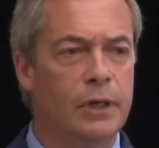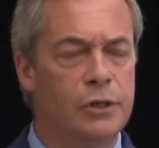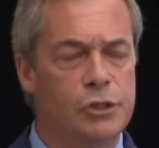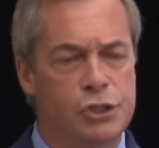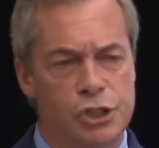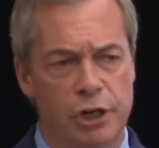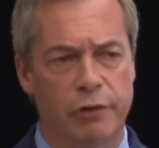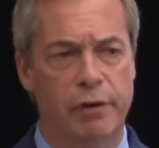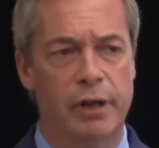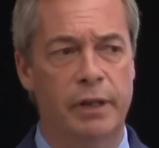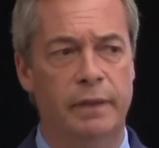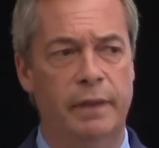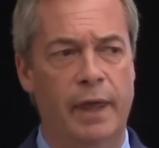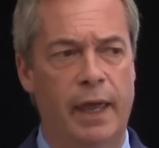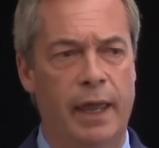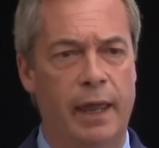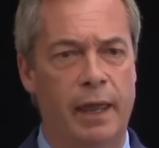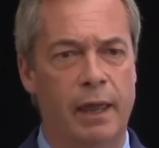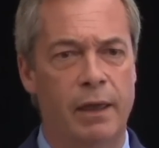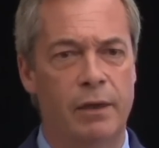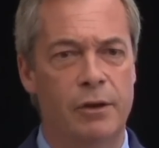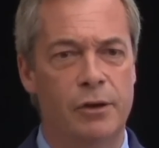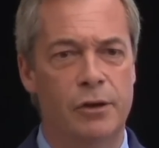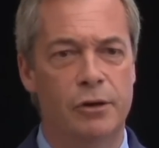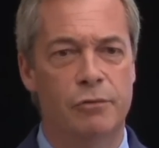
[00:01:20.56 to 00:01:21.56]
During
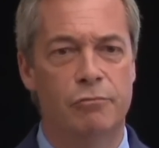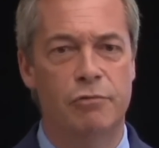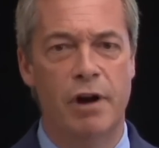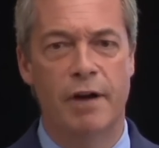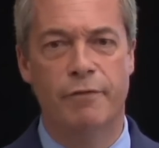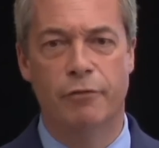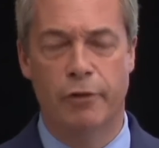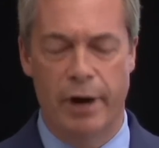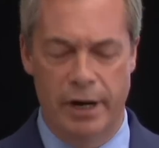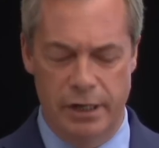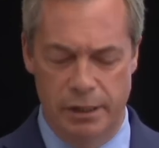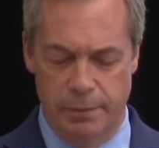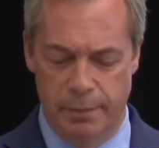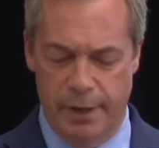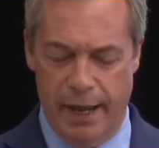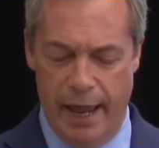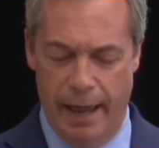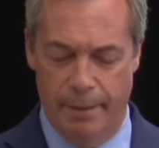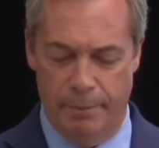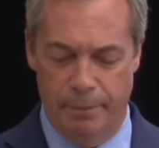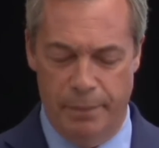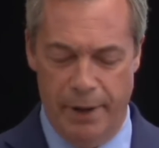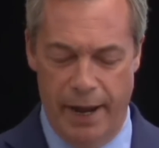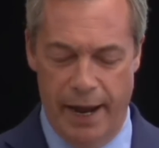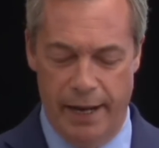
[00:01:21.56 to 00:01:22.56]
the referendum
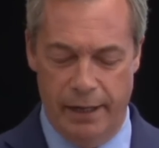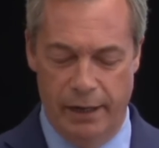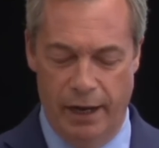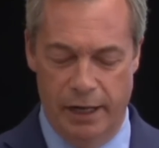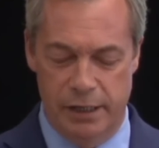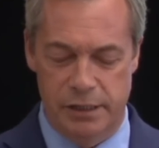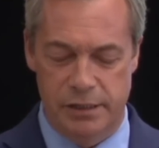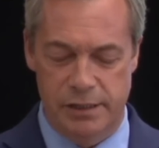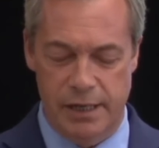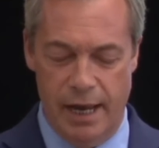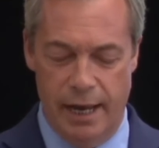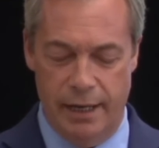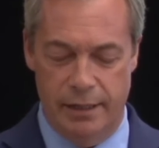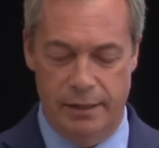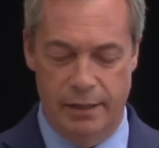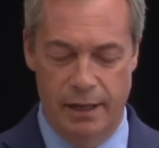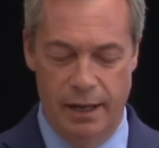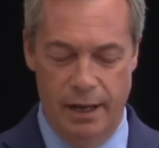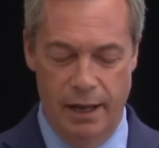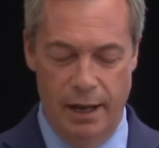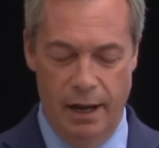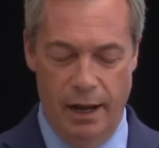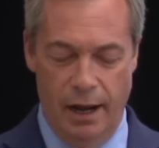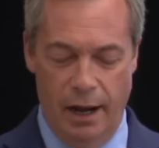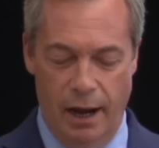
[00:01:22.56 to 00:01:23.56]
campaign, I said,
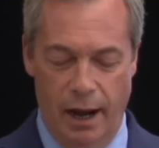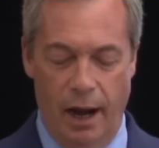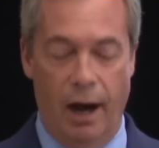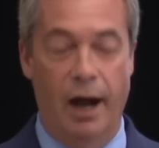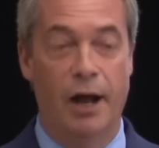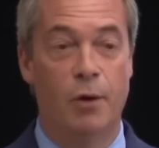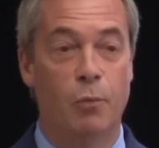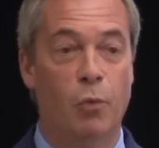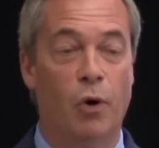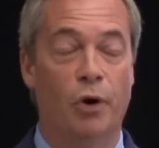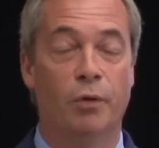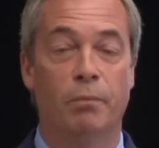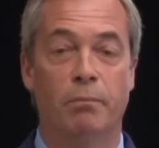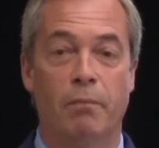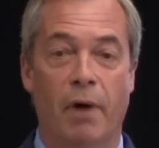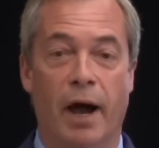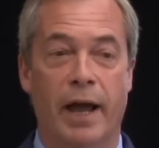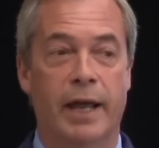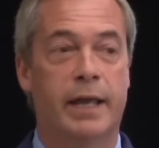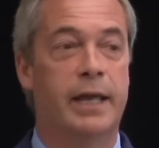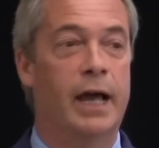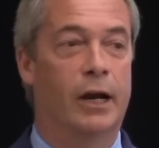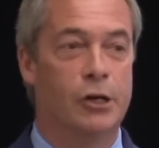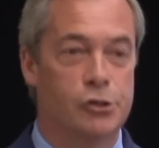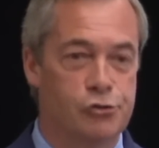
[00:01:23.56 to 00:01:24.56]
I want
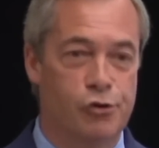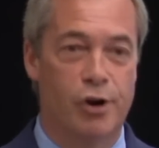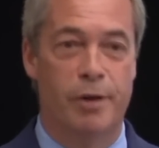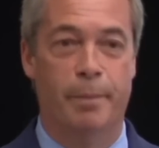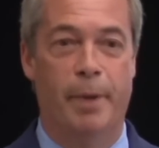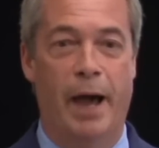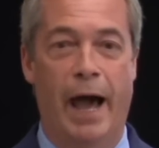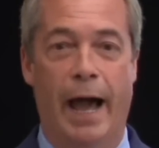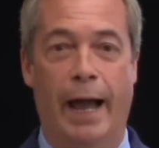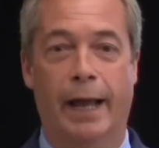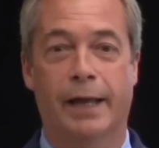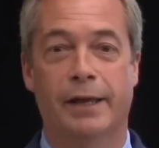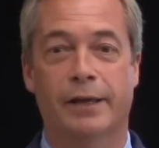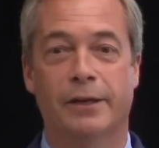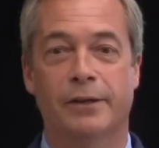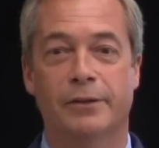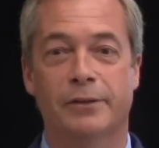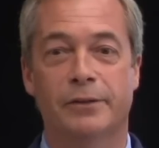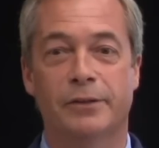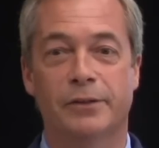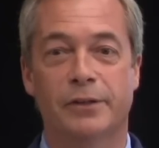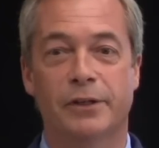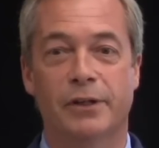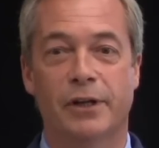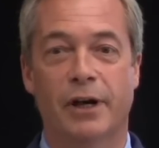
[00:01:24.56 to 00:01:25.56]
my country back.
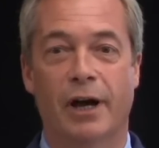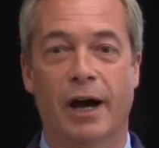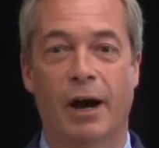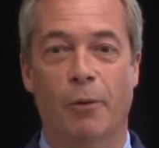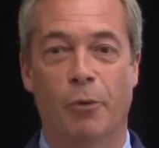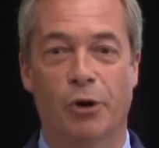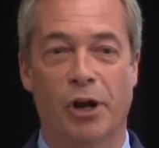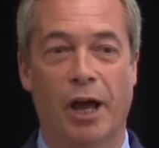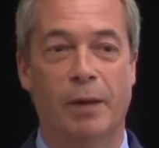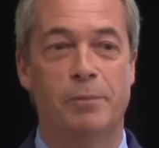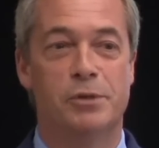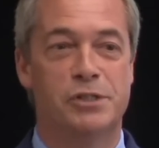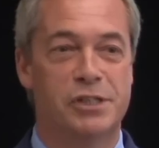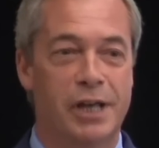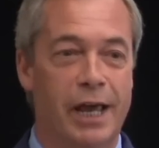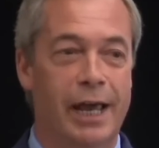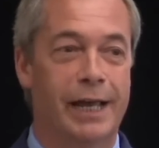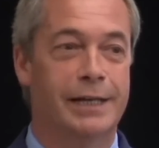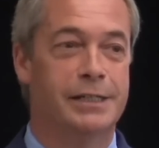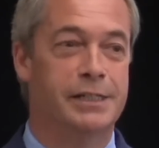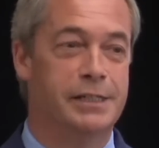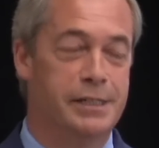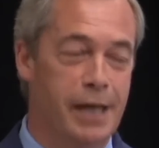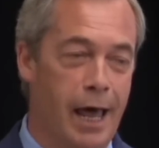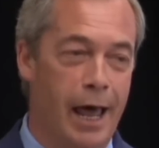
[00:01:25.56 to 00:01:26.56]
And what I'm
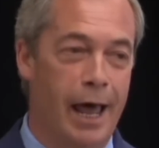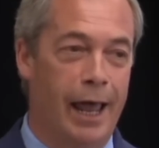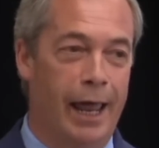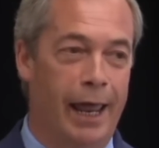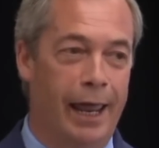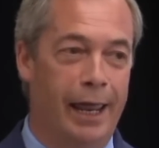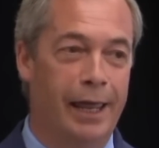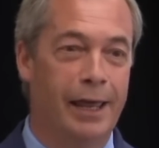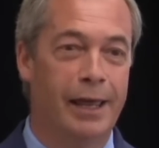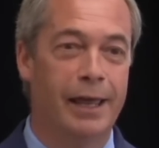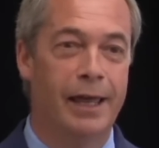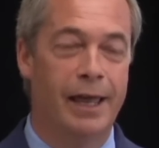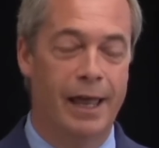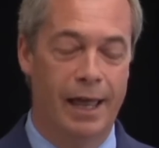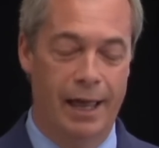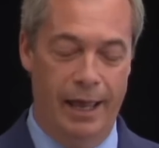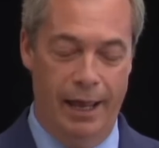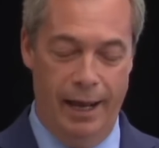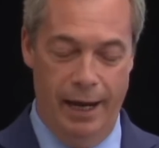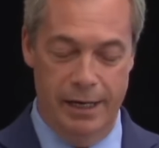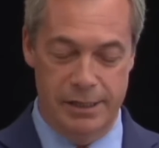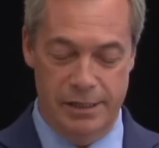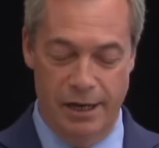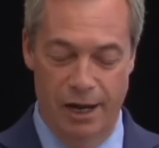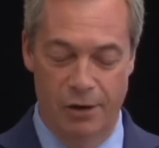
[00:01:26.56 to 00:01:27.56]
saying today
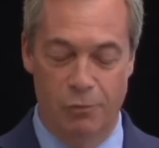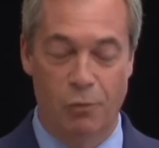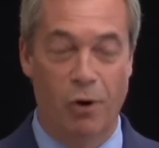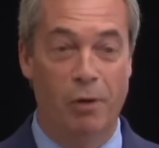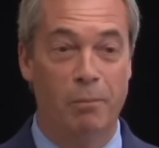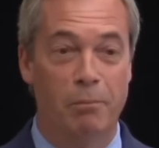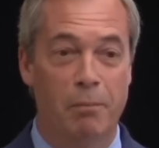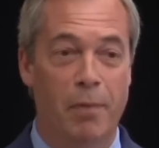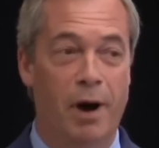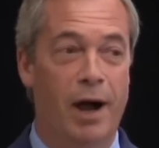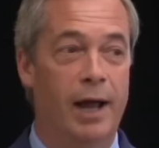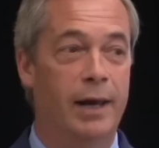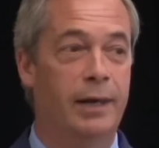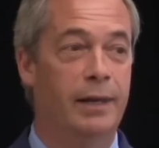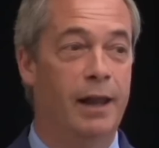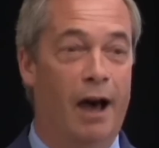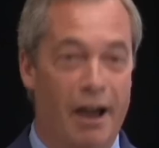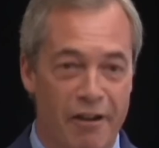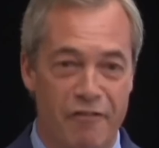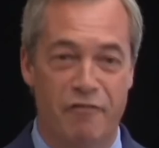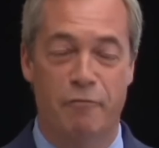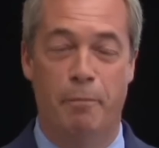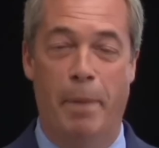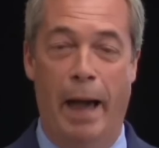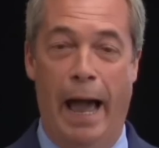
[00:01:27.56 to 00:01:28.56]
is I want my
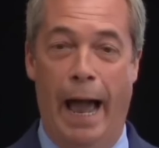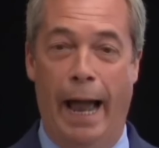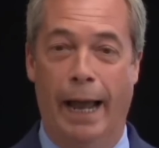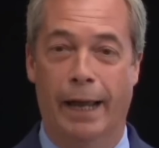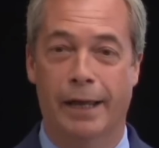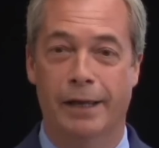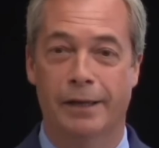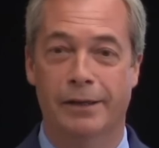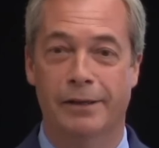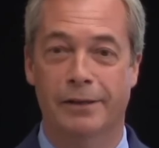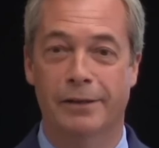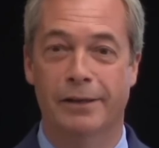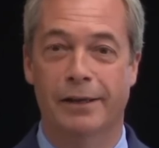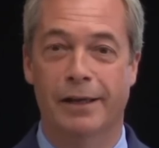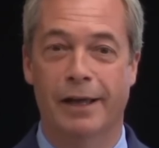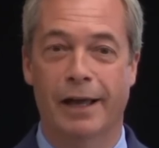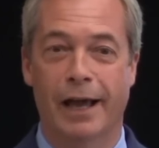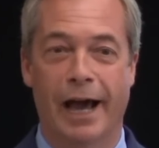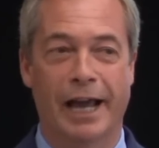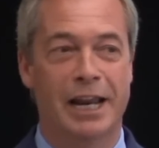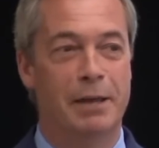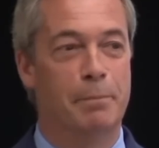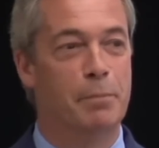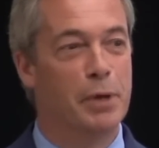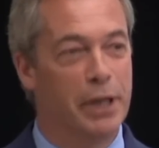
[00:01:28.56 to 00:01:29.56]
life back.
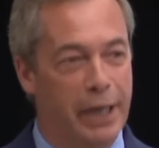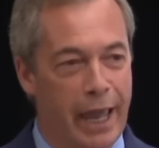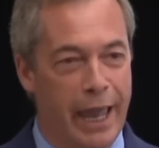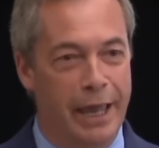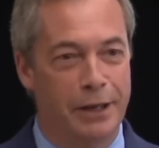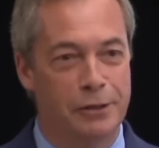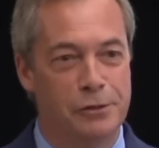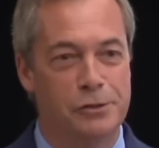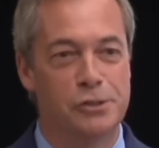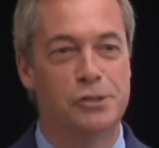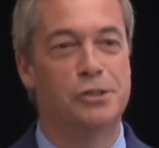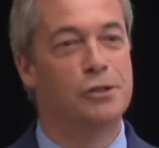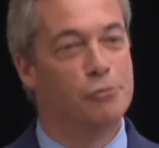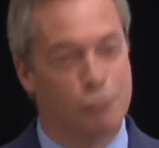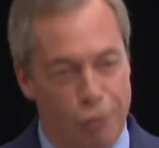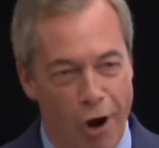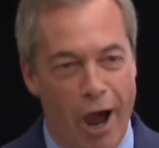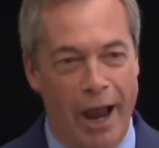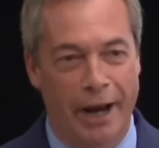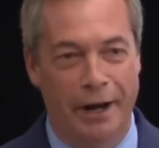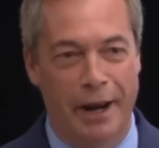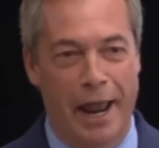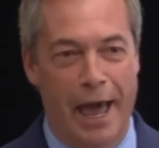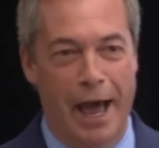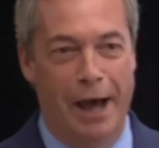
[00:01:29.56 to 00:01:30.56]
And it begins
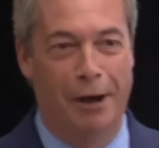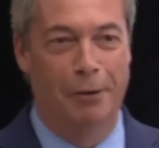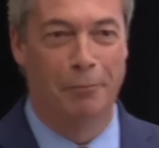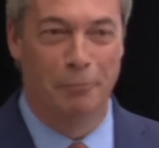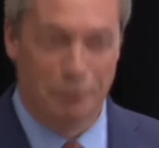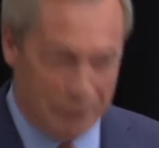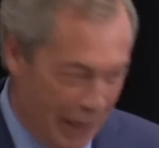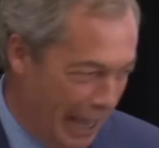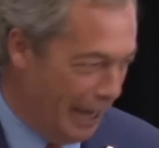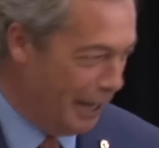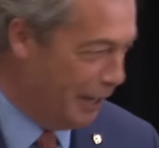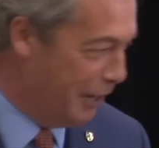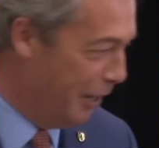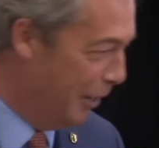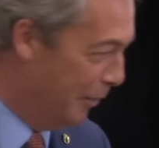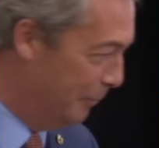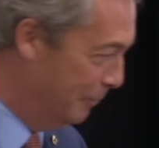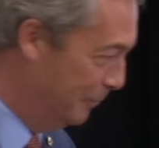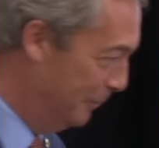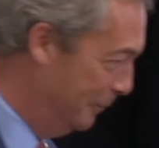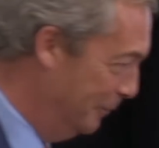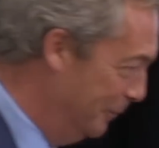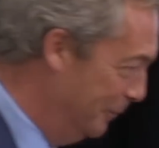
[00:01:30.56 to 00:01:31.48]
right now. Thank you.